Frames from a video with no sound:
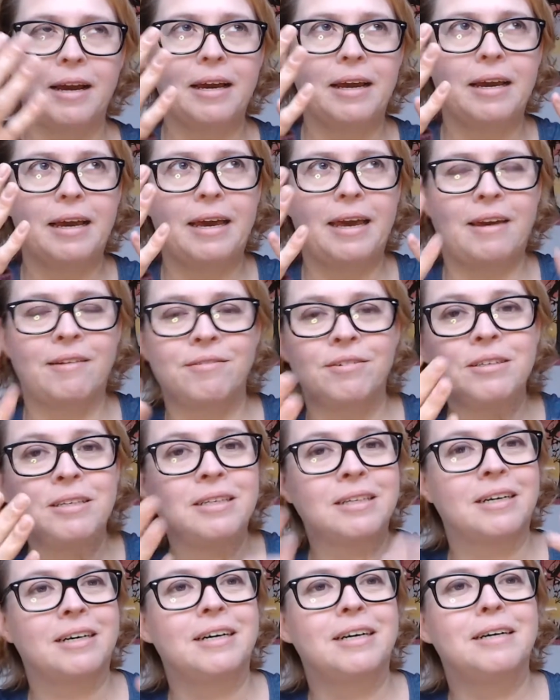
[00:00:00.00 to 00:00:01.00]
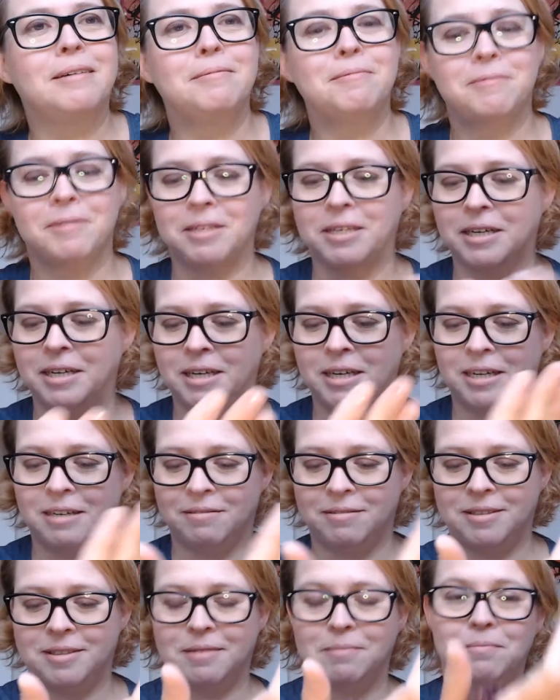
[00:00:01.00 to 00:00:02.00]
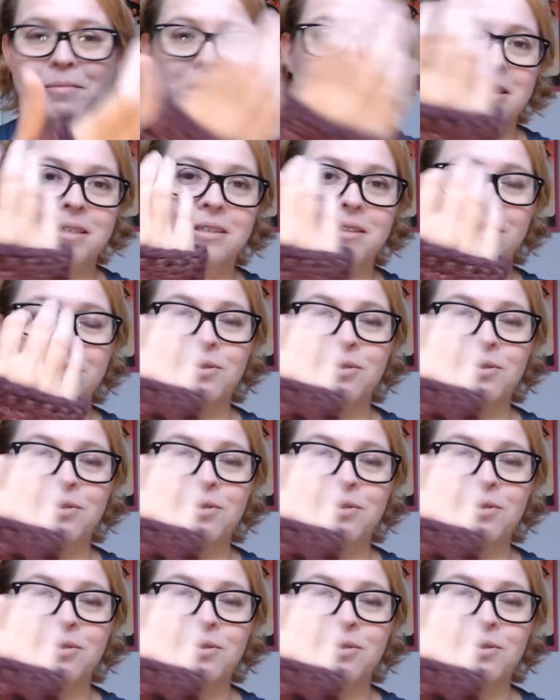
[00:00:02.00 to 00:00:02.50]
every time when I have some mittens